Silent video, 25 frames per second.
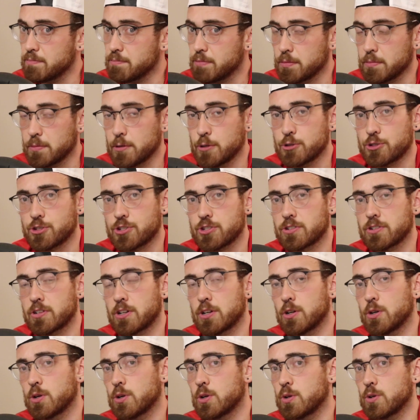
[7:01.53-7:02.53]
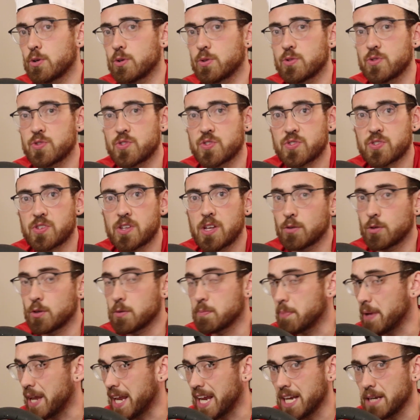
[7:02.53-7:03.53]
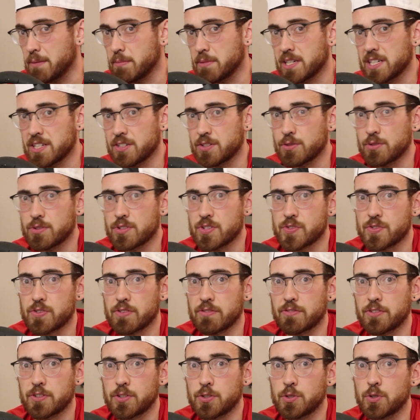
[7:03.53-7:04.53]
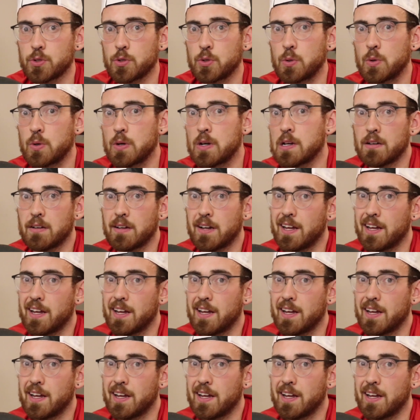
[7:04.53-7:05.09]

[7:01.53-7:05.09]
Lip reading: promotion codes. No one paid me to do this review.